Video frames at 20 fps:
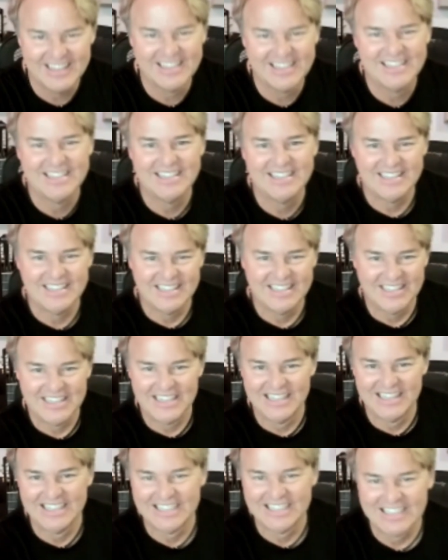
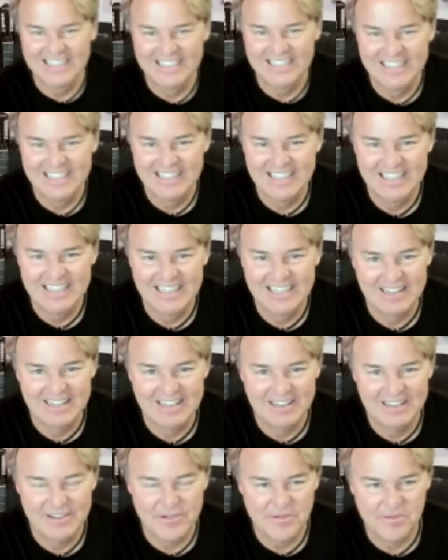
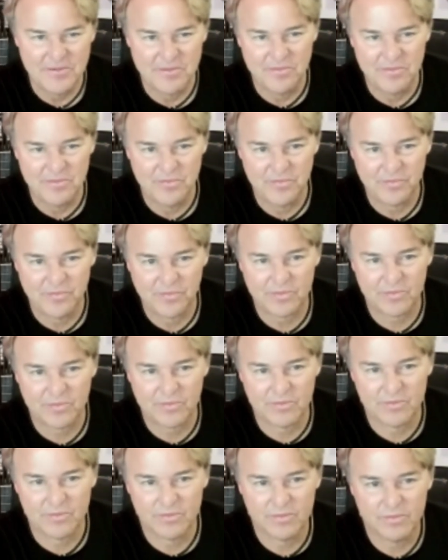
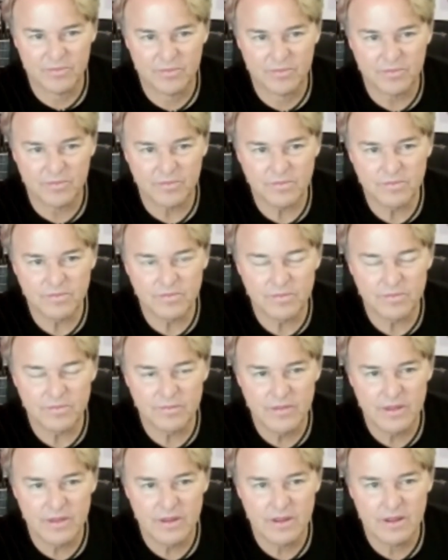
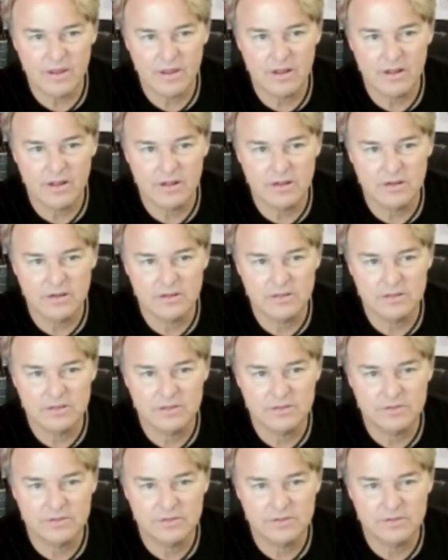(not speaking)